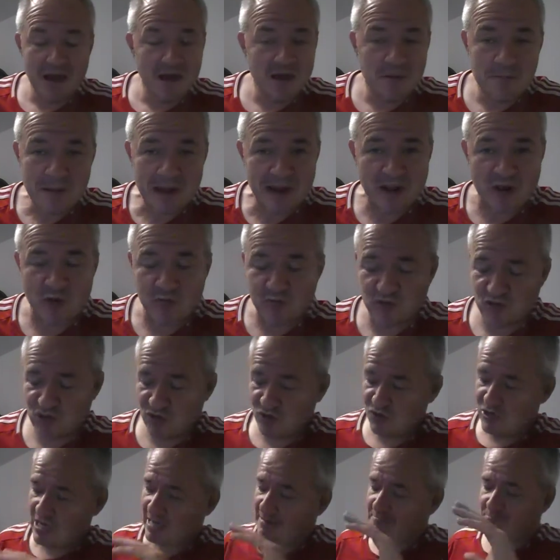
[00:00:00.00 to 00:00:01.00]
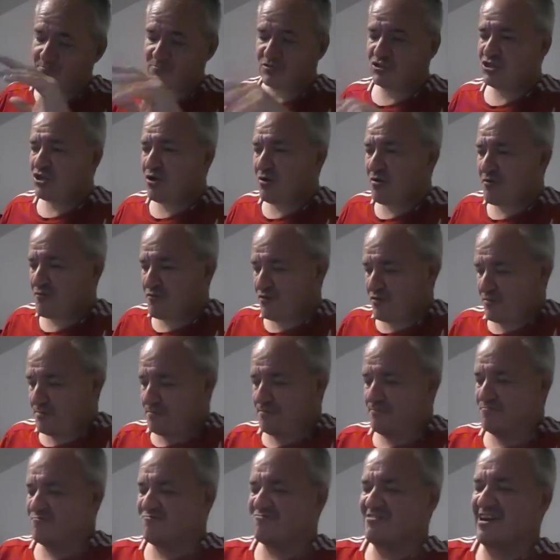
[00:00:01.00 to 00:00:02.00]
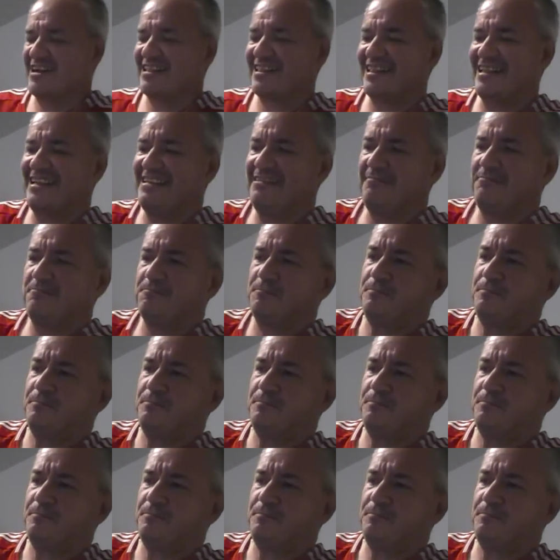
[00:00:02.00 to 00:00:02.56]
back on subject, sorry for rattling.